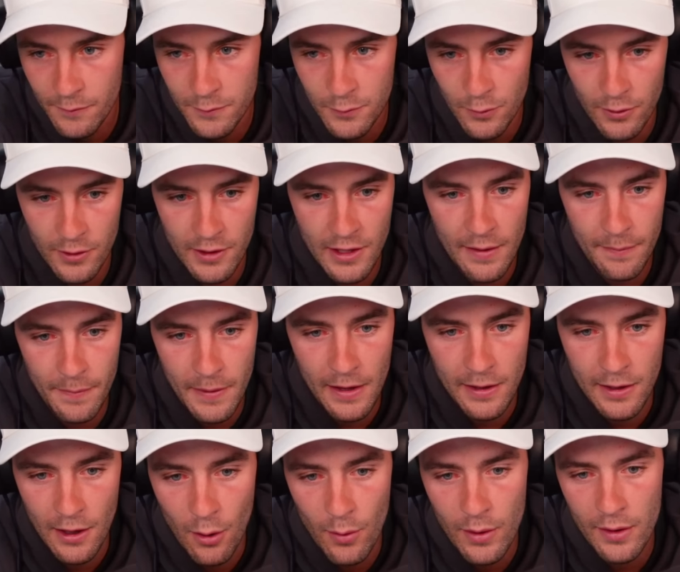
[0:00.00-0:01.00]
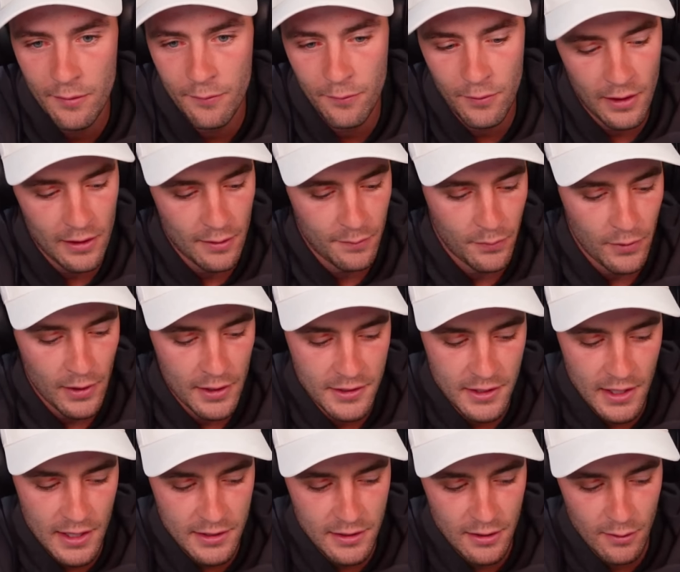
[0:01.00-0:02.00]
sort of kept that going throughout the
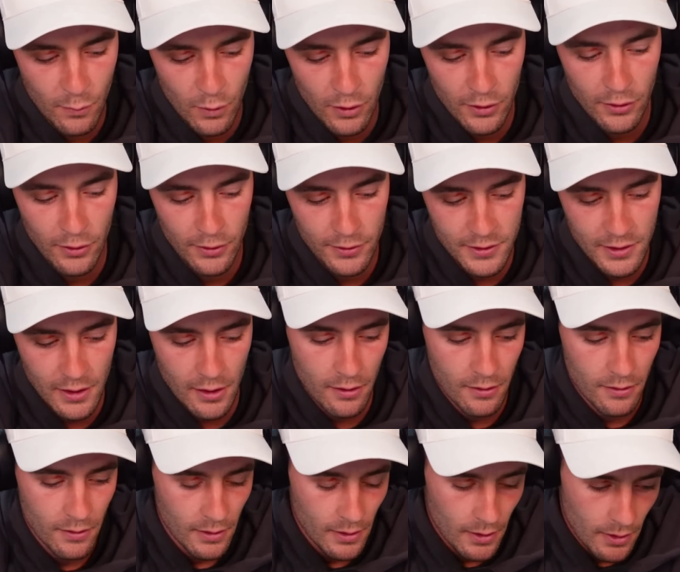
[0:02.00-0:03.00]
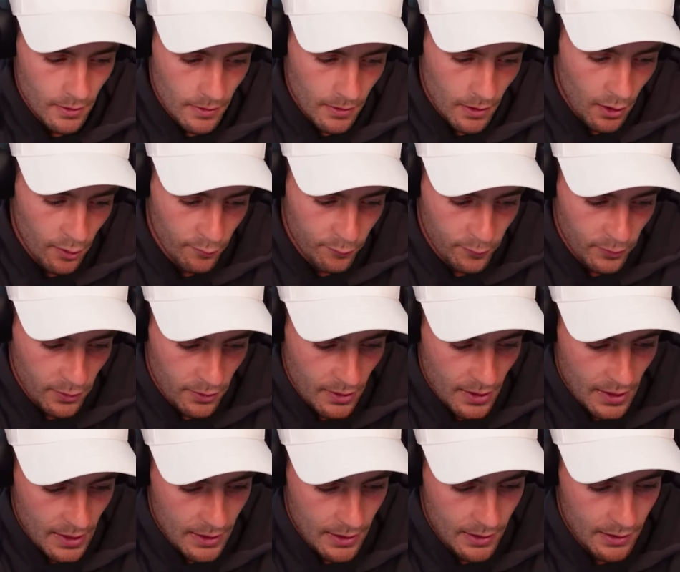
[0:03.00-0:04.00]
preseason and whatnot. So hopefully
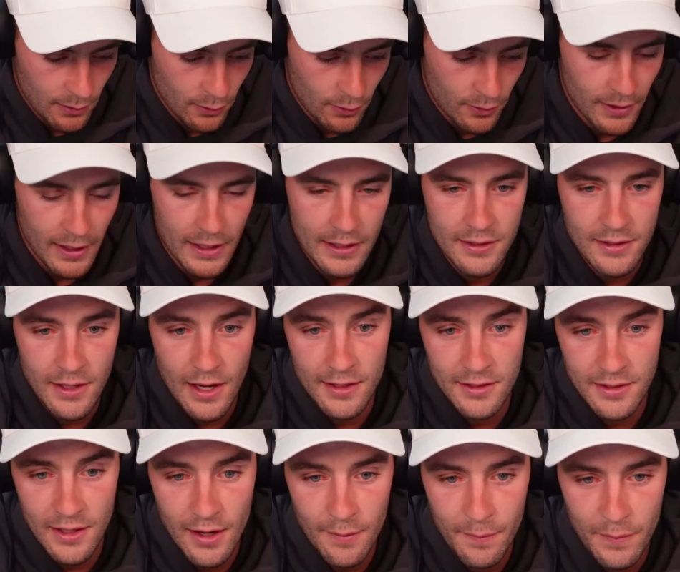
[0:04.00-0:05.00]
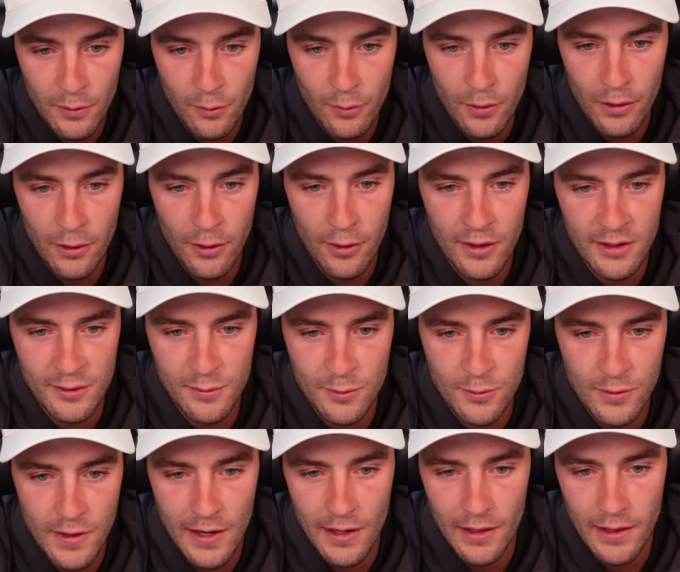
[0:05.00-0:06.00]
a lot of that stacks up, and all the learnings we
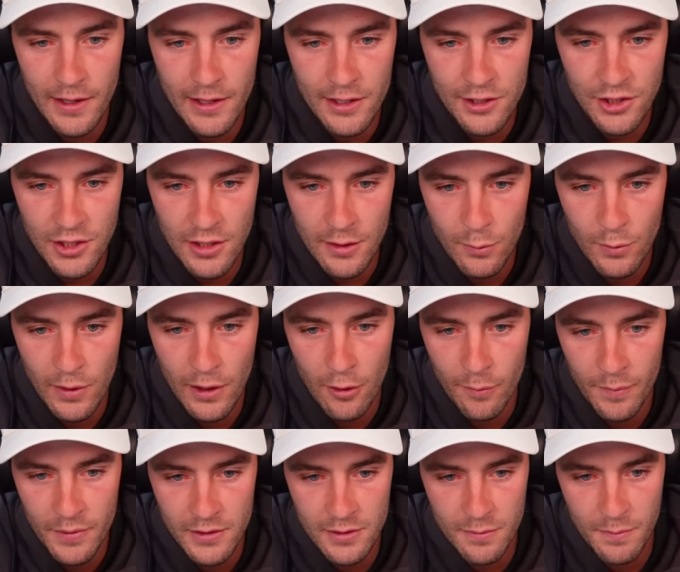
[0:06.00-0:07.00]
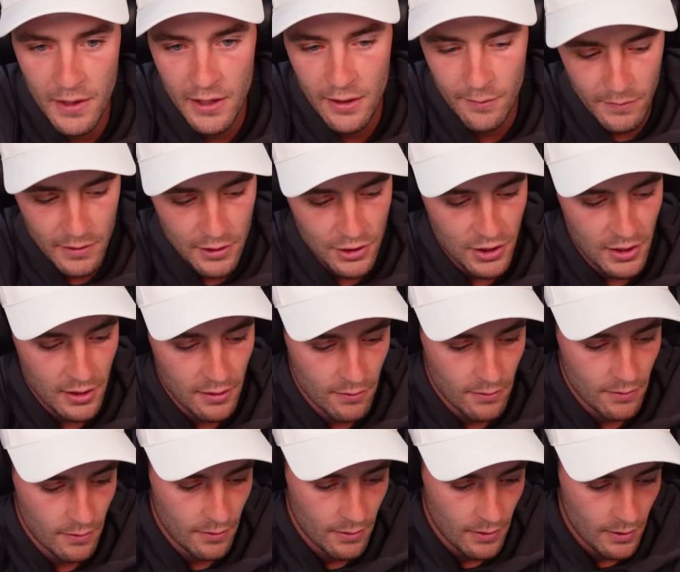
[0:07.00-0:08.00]
took out of last year will help us beat them this year.
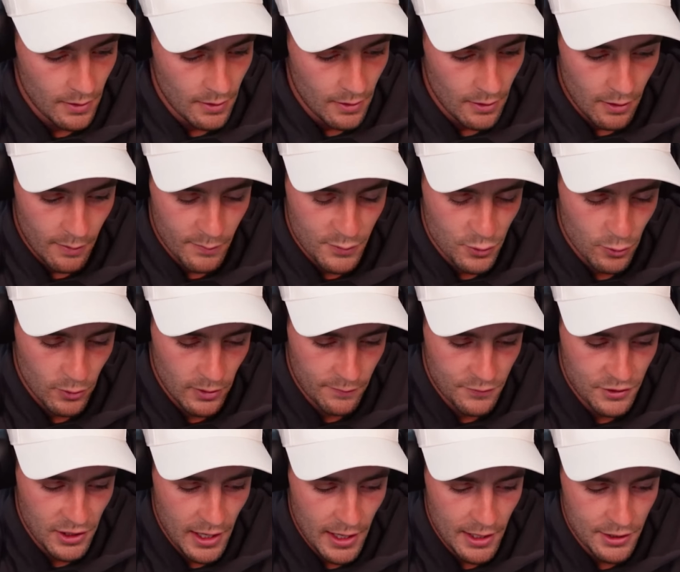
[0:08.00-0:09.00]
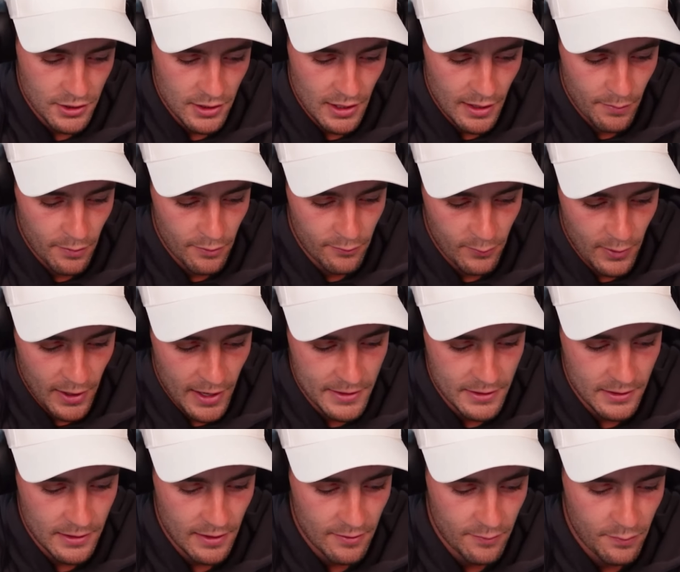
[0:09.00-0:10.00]
And I'm sure they've changed a number of ways
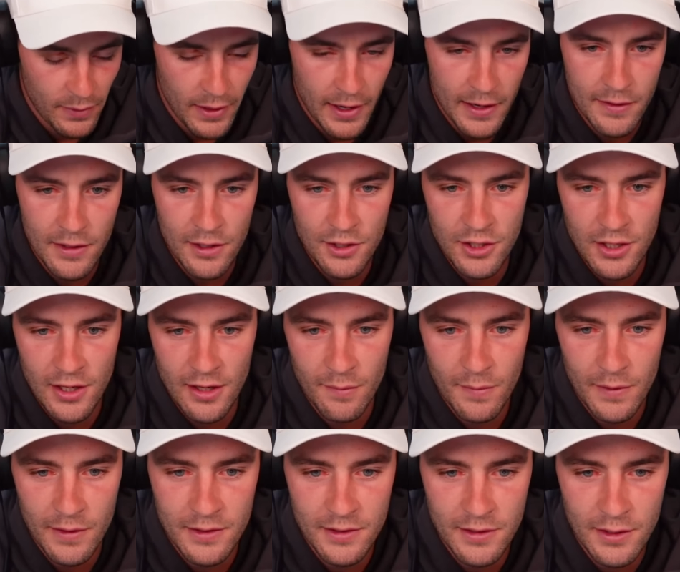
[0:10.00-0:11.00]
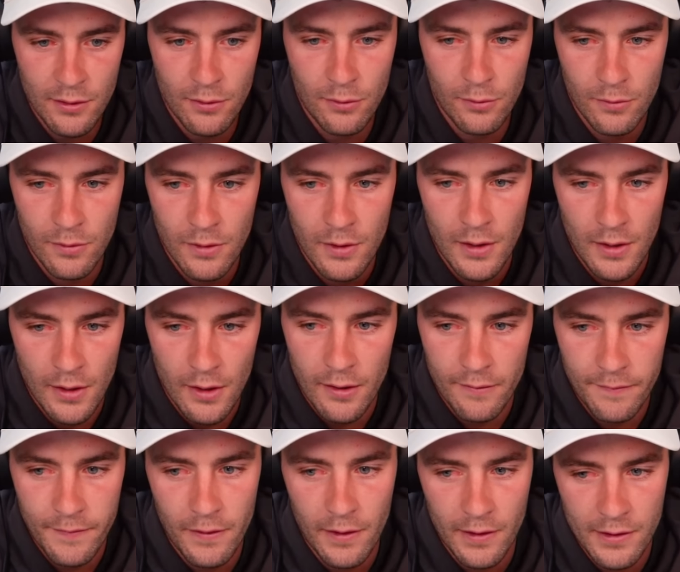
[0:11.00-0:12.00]
that they've played this year, but still I
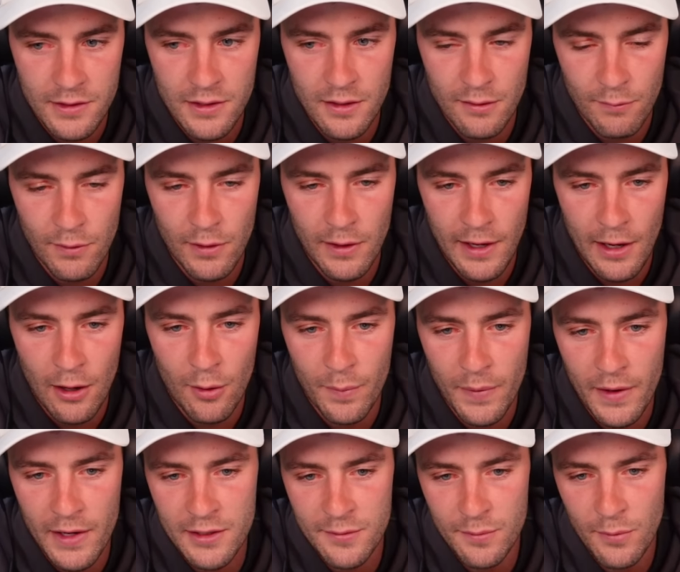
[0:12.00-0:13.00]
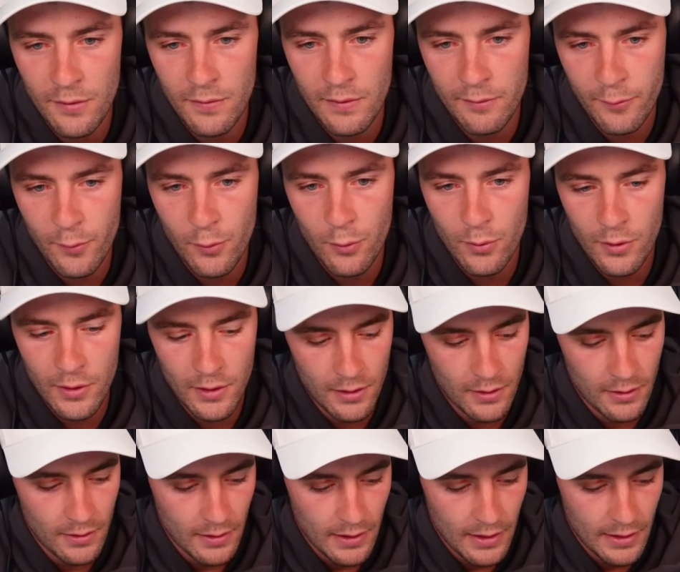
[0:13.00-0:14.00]
feel like it's going to really help us moving forward.
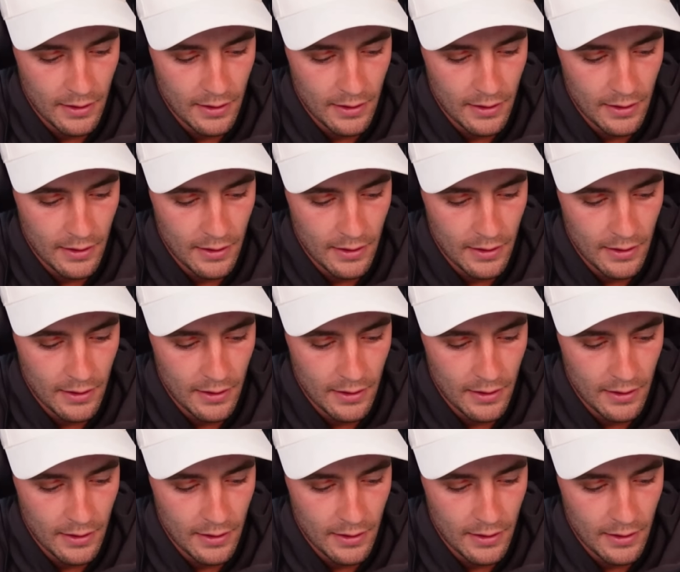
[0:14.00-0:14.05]
And